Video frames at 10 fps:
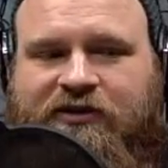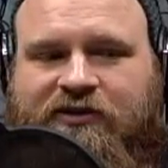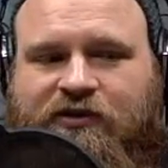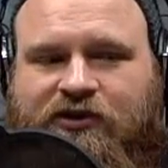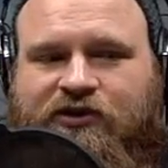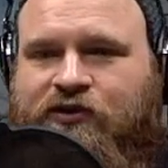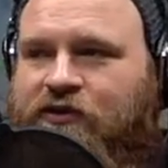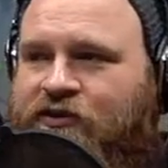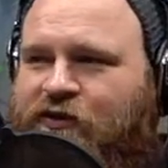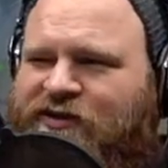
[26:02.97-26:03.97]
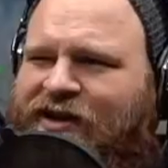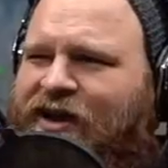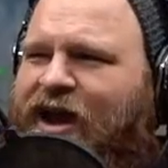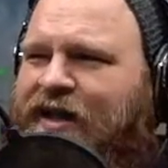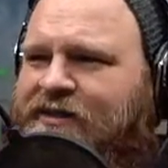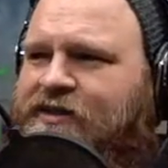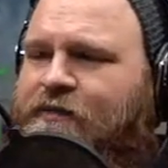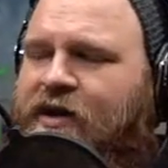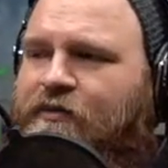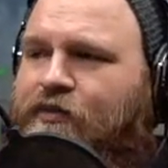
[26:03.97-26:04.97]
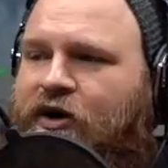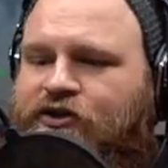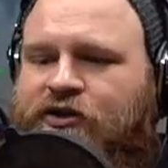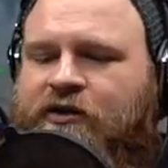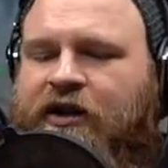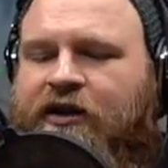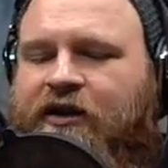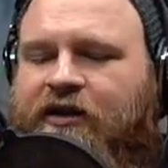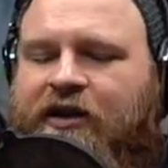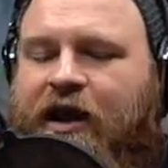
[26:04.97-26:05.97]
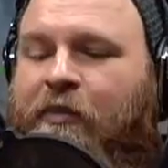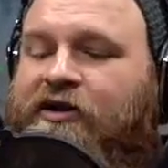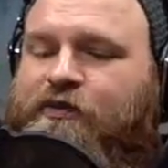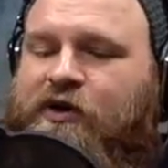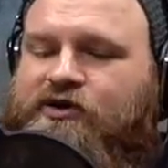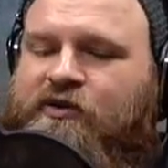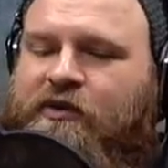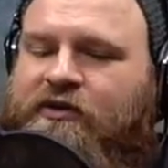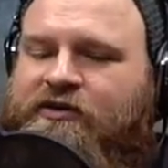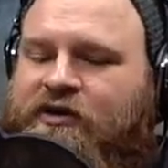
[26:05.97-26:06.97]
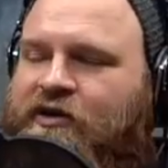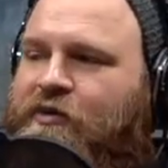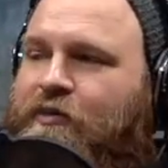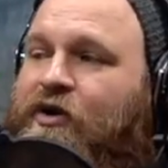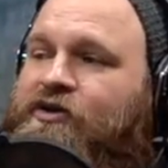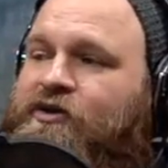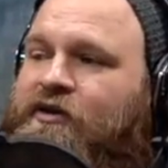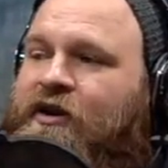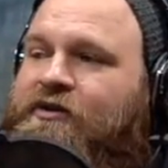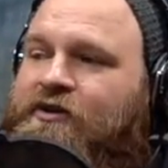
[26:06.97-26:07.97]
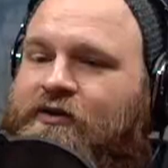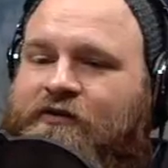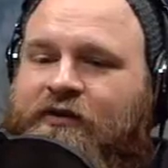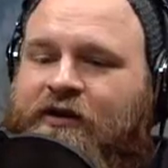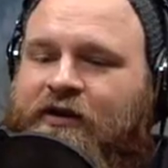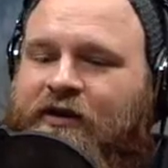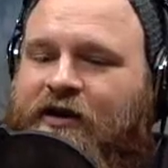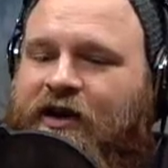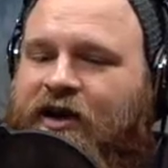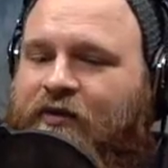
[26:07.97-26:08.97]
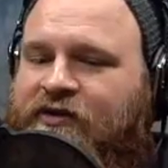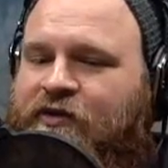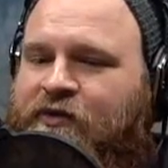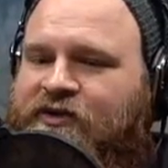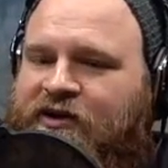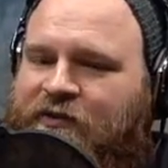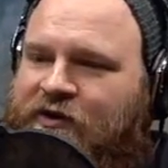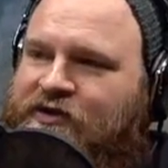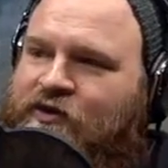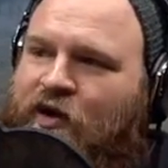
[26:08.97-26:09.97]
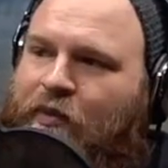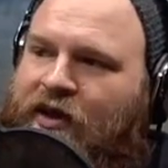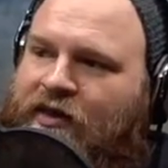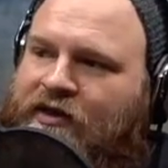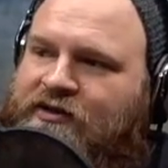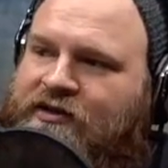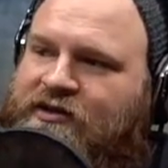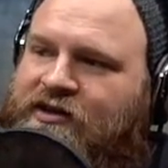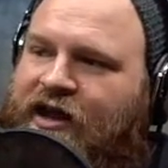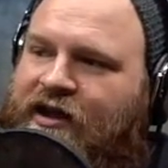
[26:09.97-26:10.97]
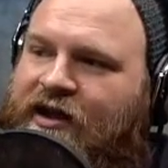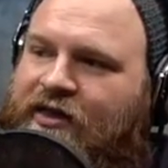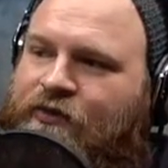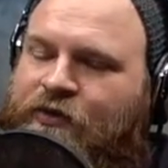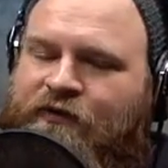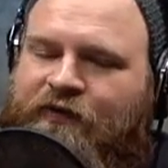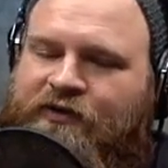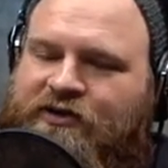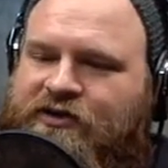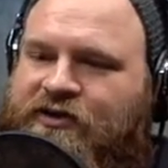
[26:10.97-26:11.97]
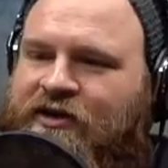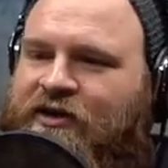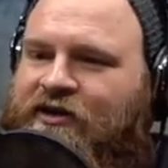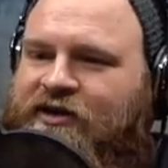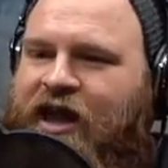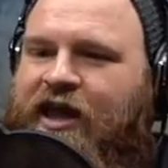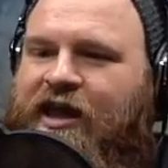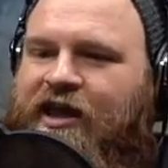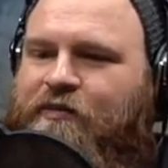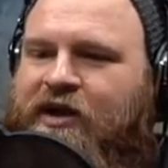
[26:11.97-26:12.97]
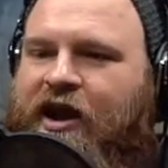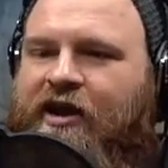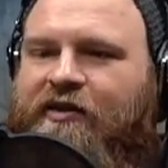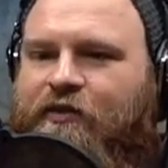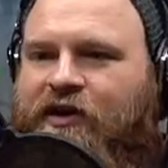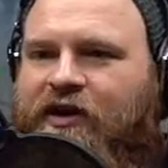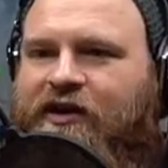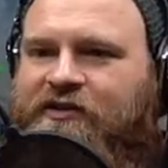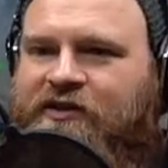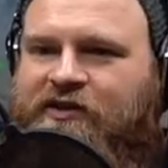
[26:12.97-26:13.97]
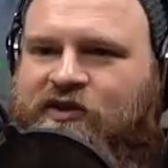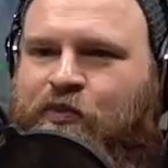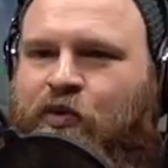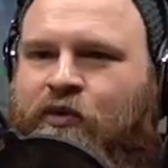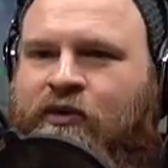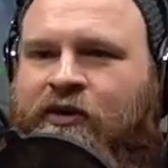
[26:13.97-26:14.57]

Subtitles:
to extrude. There's always like a constant amount of pressure, not much pressure, but there's a little bit of pressure in there. So it's almost like something's gripping this and sliding it through versus just hanging in midair. And then when it gets to the spool's